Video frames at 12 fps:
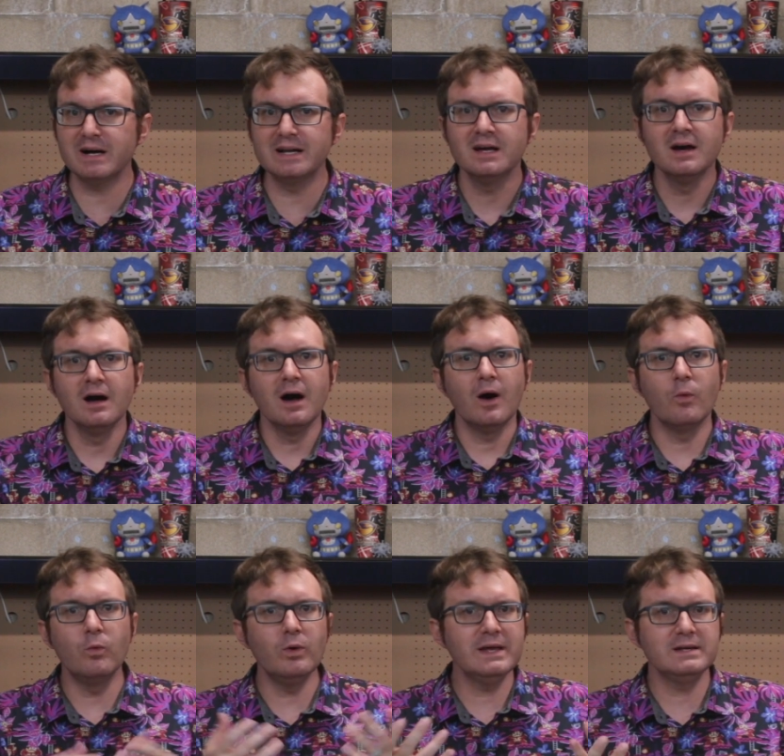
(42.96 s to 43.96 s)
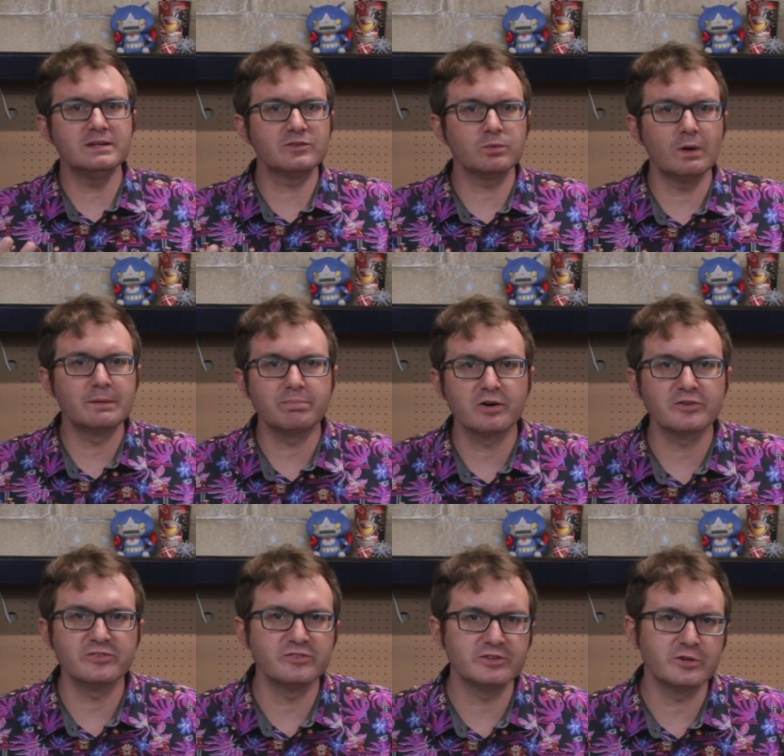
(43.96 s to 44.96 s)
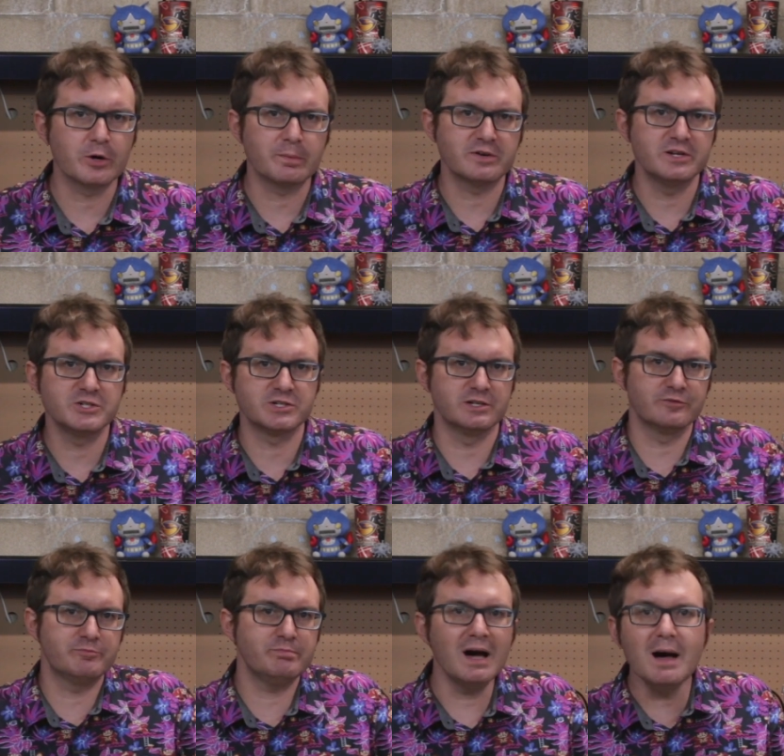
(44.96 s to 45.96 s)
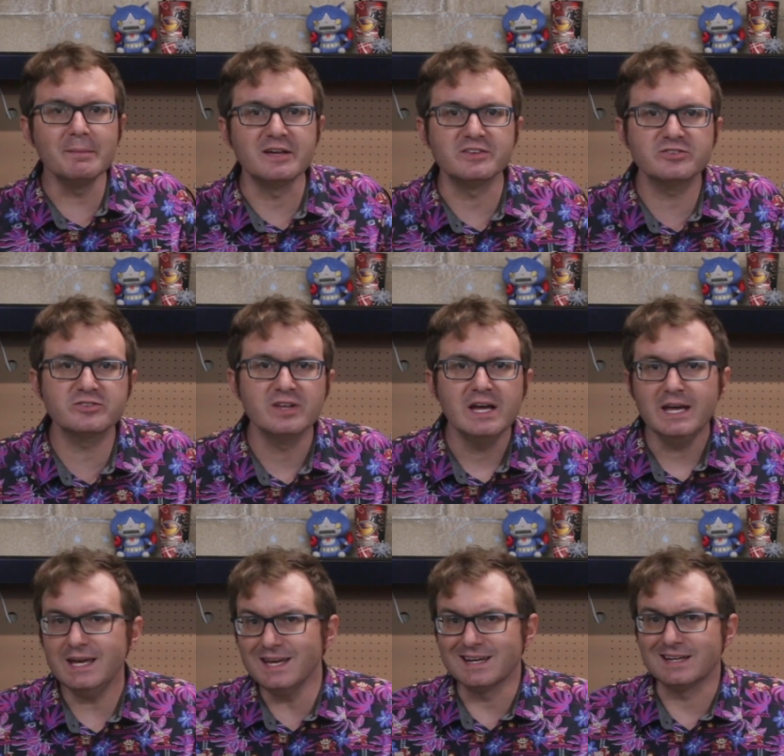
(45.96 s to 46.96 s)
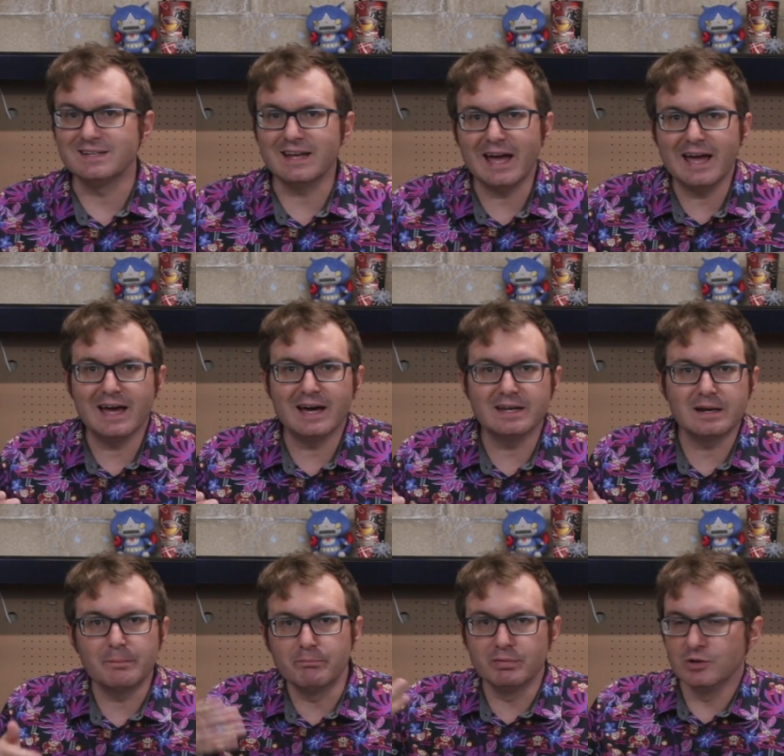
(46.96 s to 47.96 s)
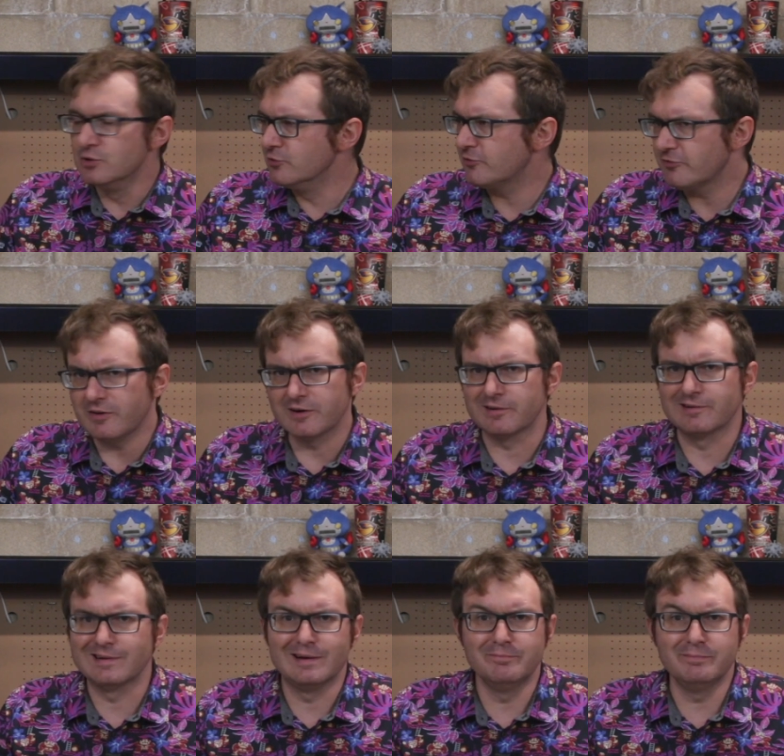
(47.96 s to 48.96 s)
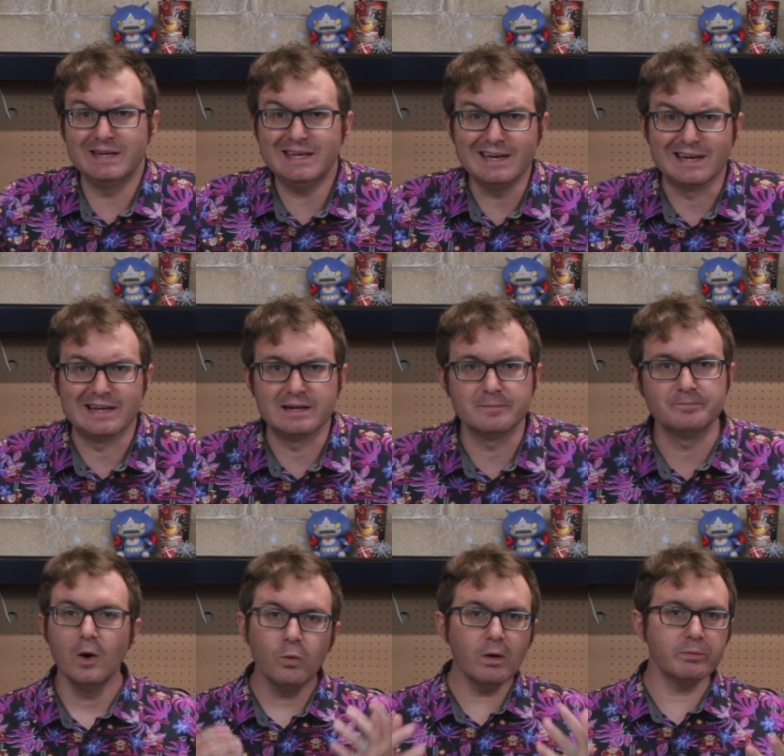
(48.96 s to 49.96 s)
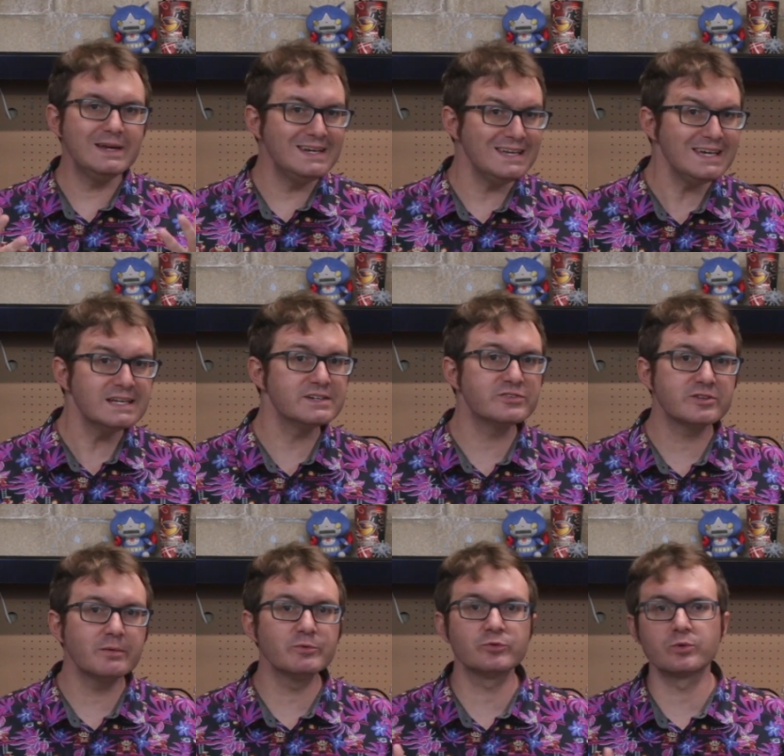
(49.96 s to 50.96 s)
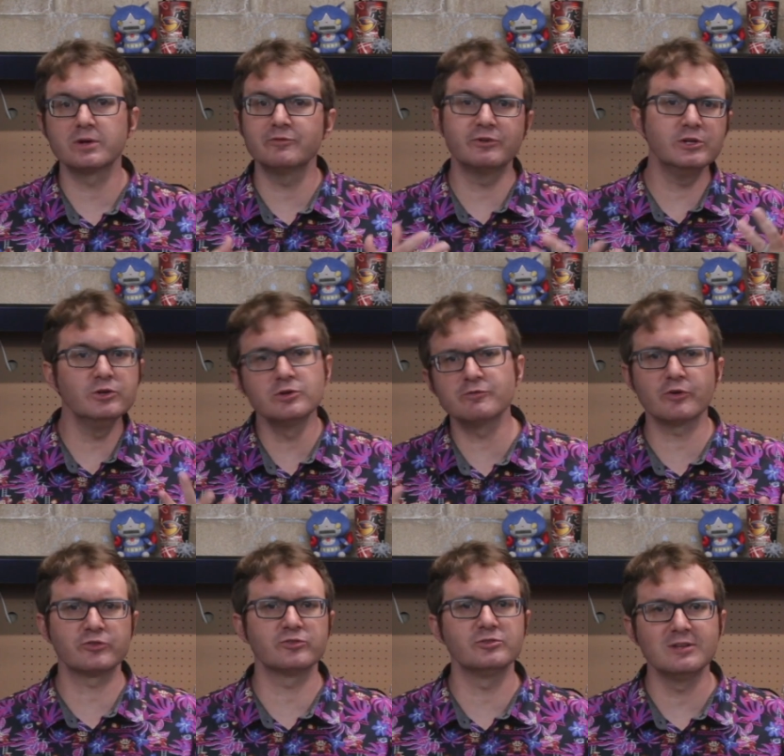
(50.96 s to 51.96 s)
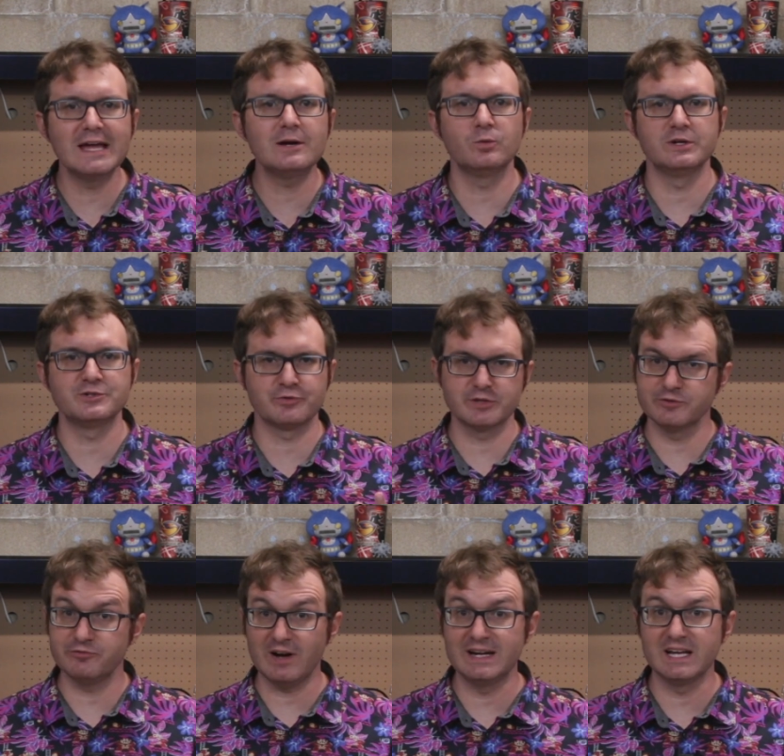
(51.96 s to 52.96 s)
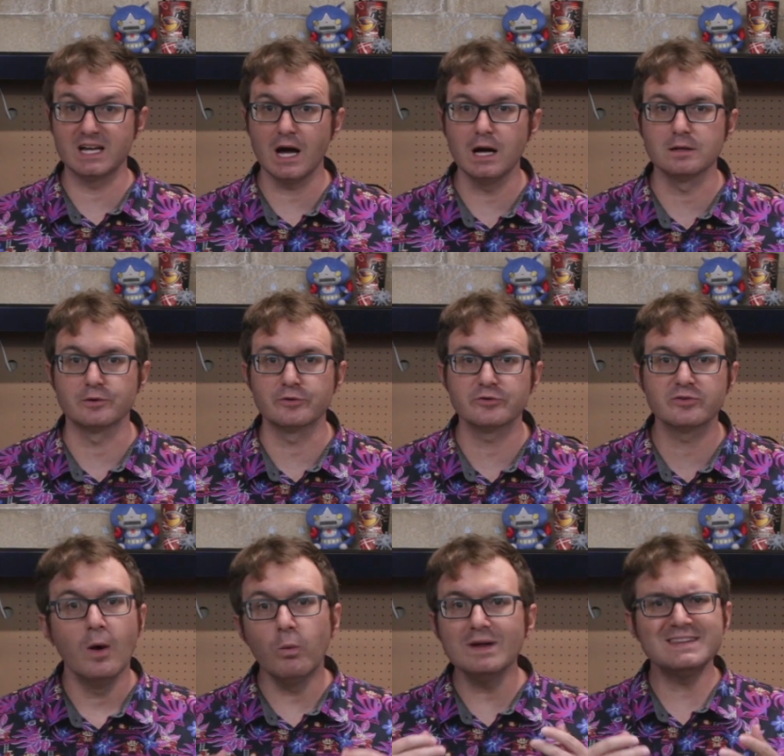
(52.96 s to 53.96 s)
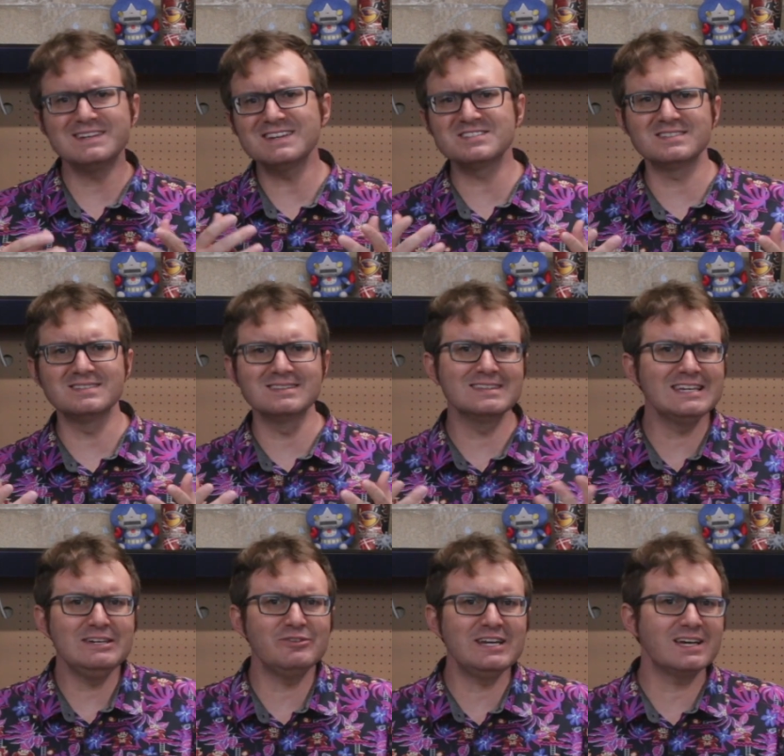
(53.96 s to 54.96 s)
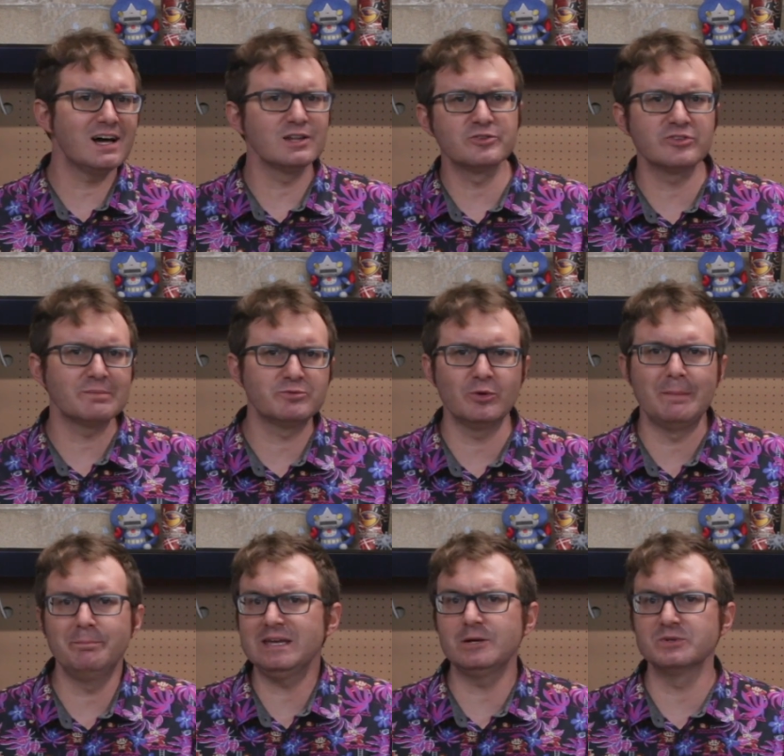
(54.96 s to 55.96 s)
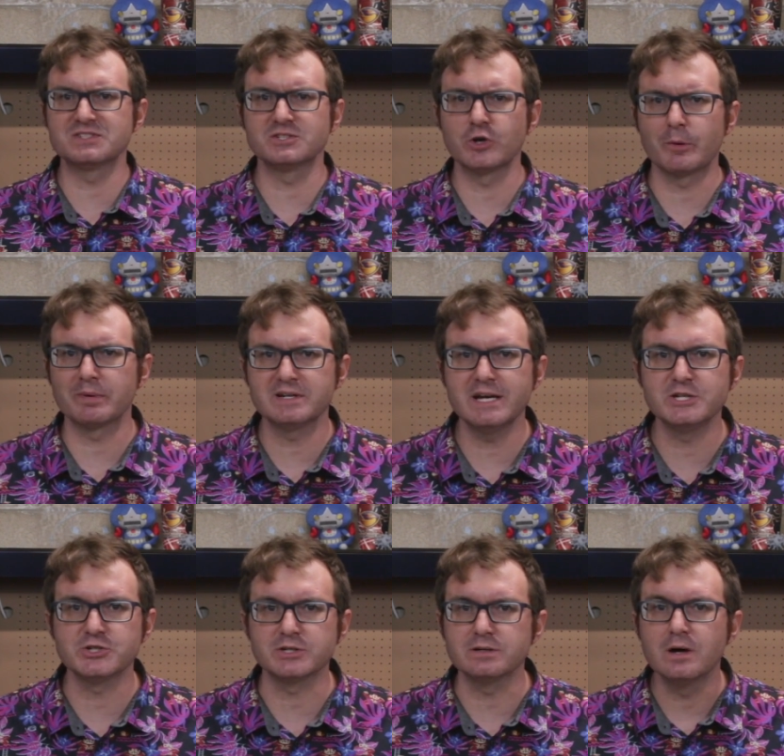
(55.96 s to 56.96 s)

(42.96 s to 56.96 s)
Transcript: but when does one person's interpretation of pumice end and blue fern begin? What we need is some sort of universal language for defining colors. One that doesn't leave any colors up to ambiguous interpretation.